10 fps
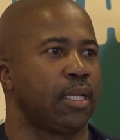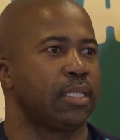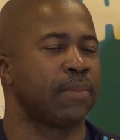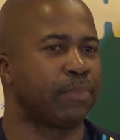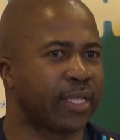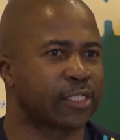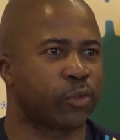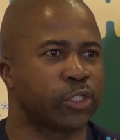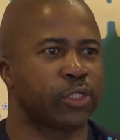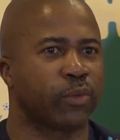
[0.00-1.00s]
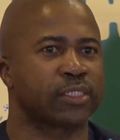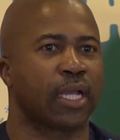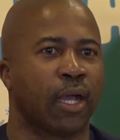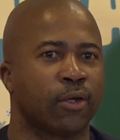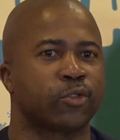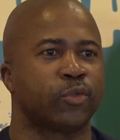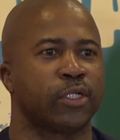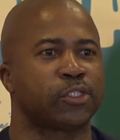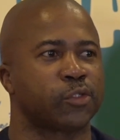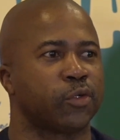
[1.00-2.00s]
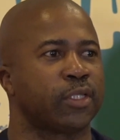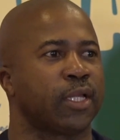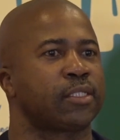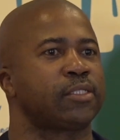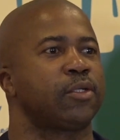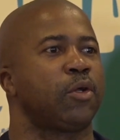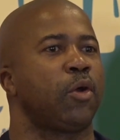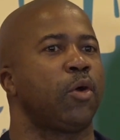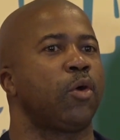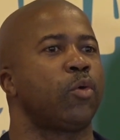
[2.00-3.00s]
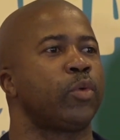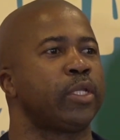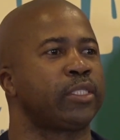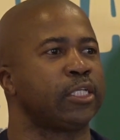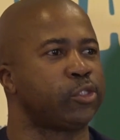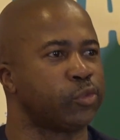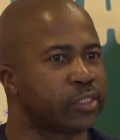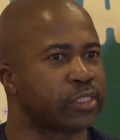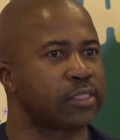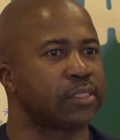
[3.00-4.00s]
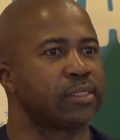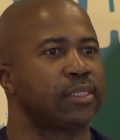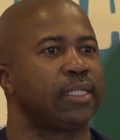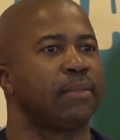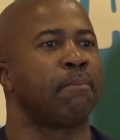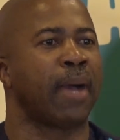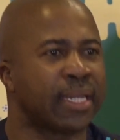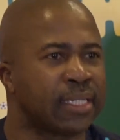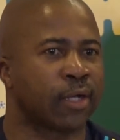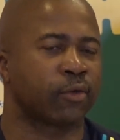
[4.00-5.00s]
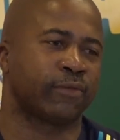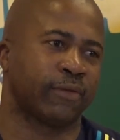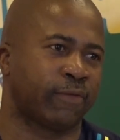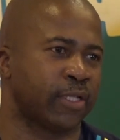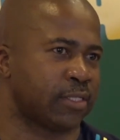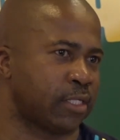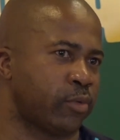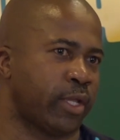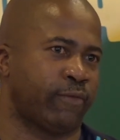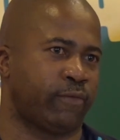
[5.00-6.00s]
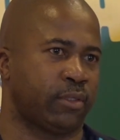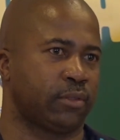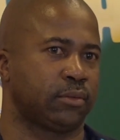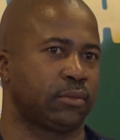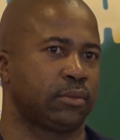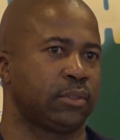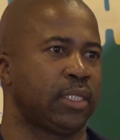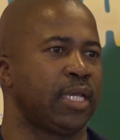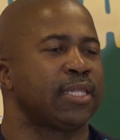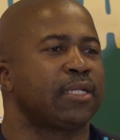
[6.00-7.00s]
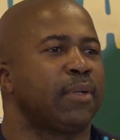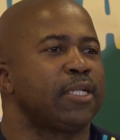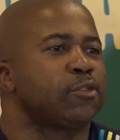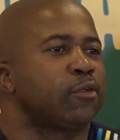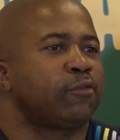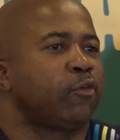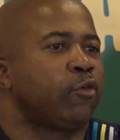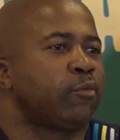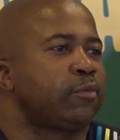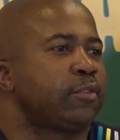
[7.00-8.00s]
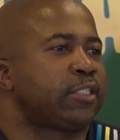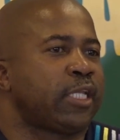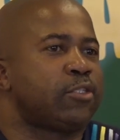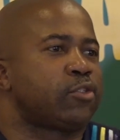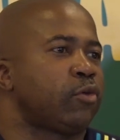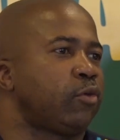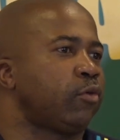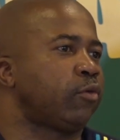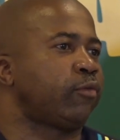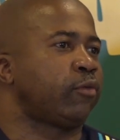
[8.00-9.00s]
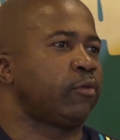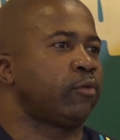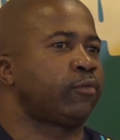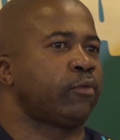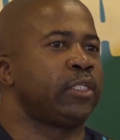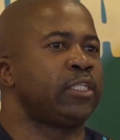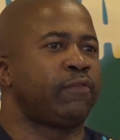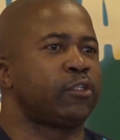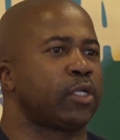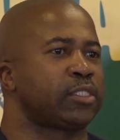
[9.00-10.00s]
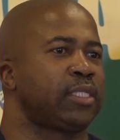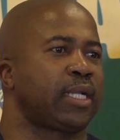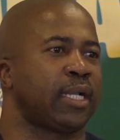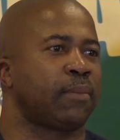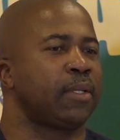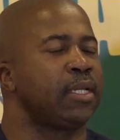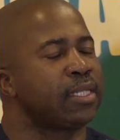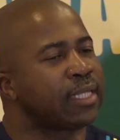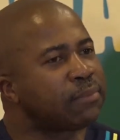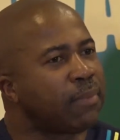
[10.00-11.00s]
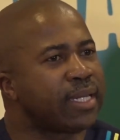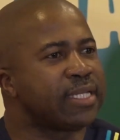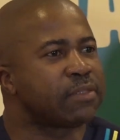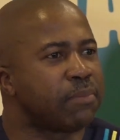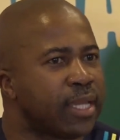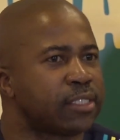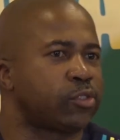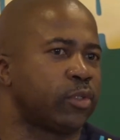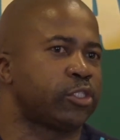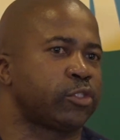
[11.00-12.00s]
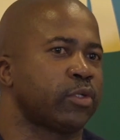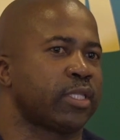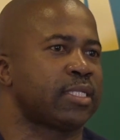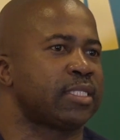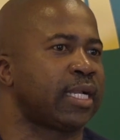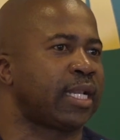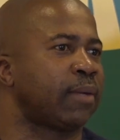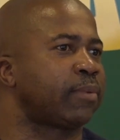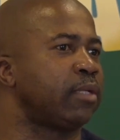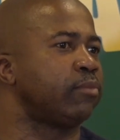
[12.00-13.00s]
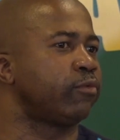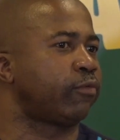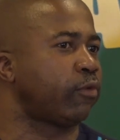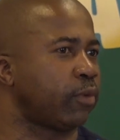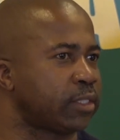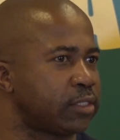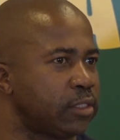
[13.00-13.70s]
The biggest question was, how do we ensure that we deduce money out of the fans that we are having? And that money is not for Senzo or for individuals in the club. That money is meant to ensure that the club can move forward.